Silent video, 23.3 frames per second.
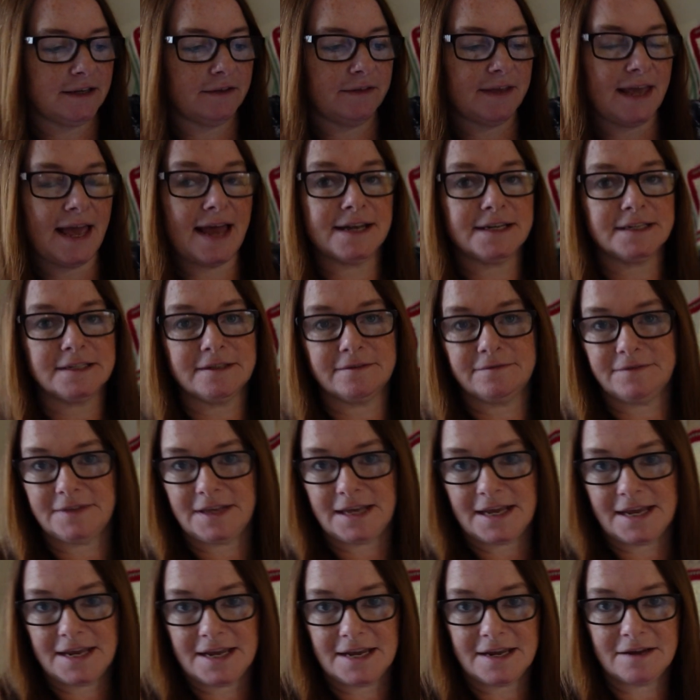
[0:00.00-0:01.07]
at the end of
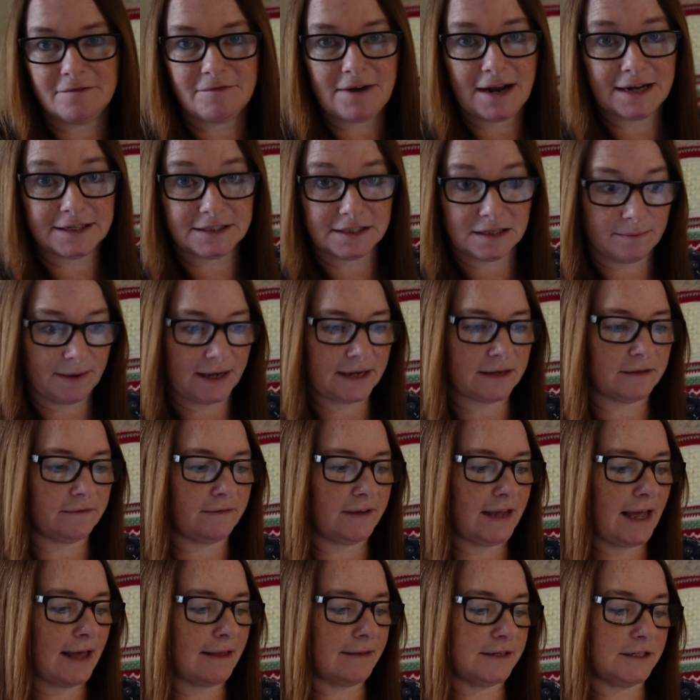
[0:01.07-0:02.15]
the, right at the back of the
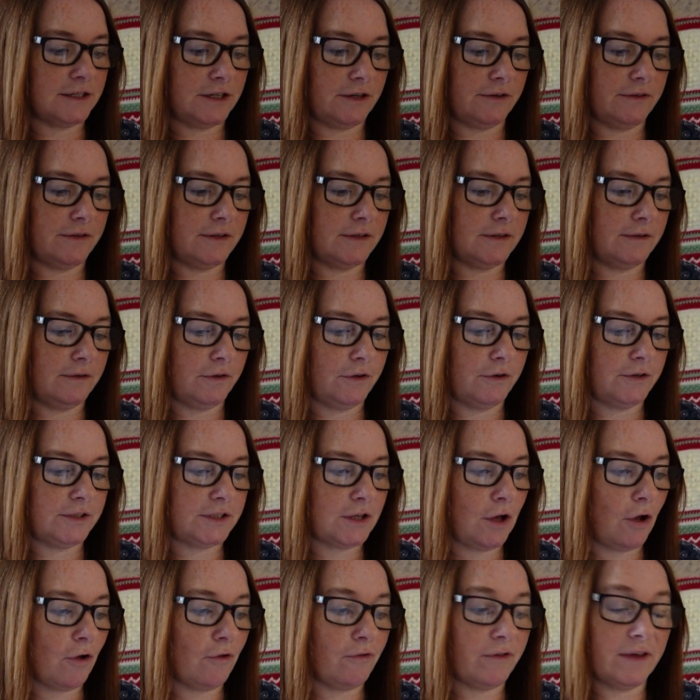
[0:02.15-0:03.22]
calendar, there's
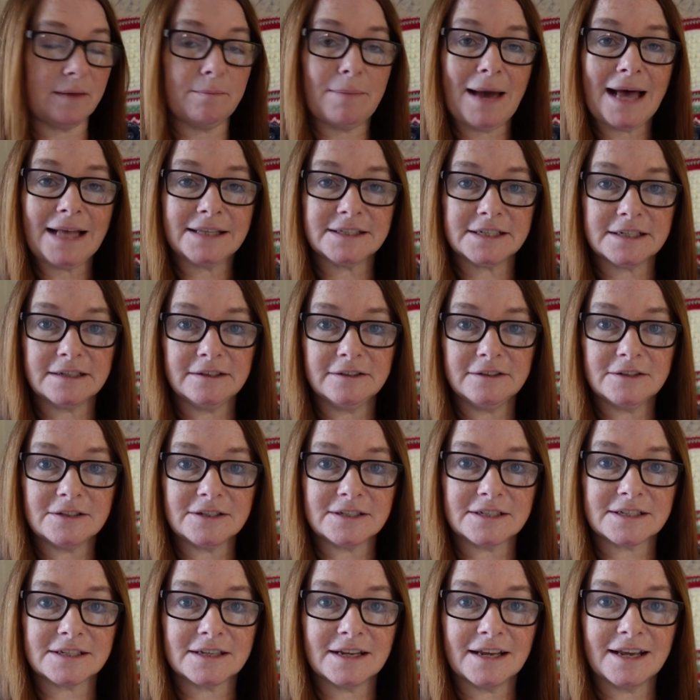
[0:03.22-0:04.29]
all the
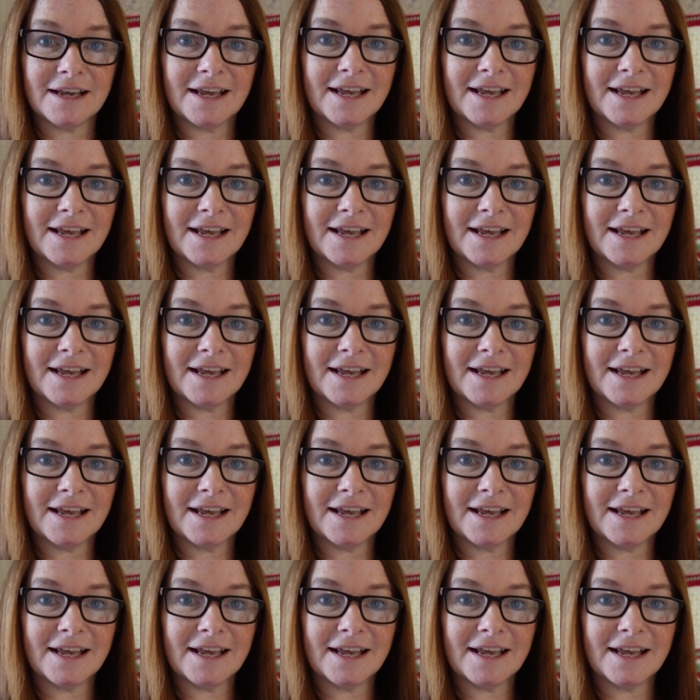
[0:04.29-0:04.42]
patterns.